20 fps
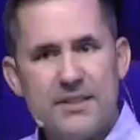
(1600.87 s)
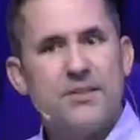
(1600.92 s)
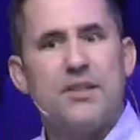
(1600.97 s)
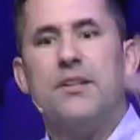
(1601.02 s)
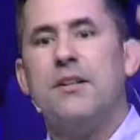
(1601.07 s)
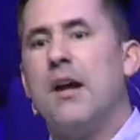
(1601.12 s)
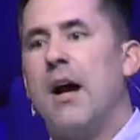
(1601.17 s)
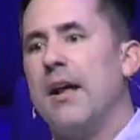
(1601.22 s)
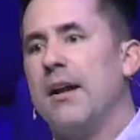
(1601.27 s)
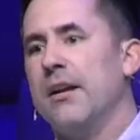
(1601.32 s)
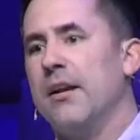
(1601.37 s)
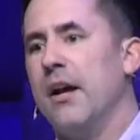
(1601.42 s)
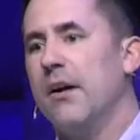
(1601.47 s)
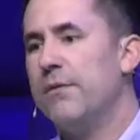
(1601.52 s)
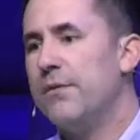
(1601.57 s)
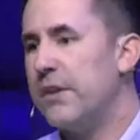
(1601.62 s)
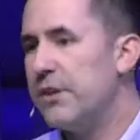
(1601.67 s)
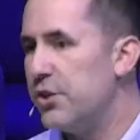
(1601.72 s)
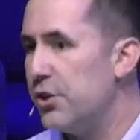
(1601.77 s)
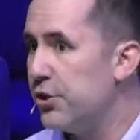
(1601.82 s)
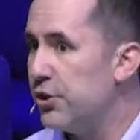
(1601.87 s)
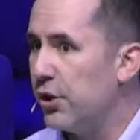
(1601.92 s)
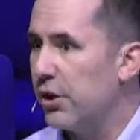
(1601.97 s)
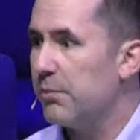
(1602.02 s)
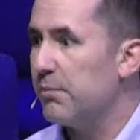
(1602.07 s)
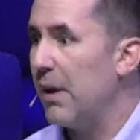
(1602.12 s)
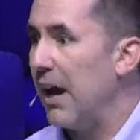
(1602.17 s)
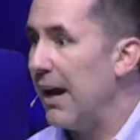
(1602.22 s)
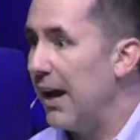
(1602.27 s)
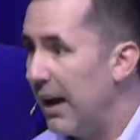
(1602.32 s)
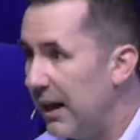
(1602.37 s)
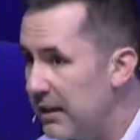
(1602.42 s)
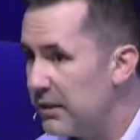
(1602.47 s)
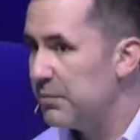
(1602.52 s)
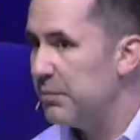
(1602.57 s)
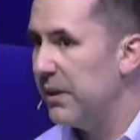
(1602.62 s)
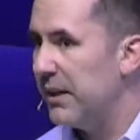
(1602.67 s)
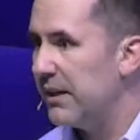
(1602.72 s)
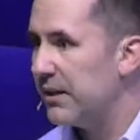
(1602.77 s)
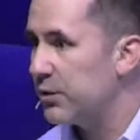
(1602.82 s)
it not enough that you took my
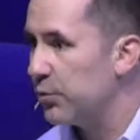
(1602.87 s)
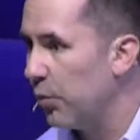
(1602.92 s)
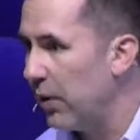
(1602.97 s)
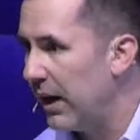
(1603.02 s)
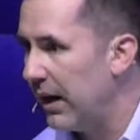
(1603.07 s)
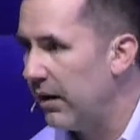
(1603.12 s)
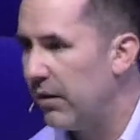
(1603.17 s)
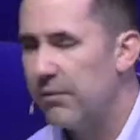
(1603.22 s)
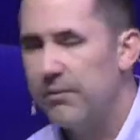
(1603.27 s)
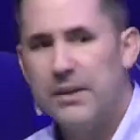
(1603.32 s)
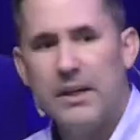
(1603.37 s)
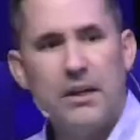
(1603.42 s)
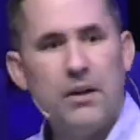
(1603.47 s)
husband as well?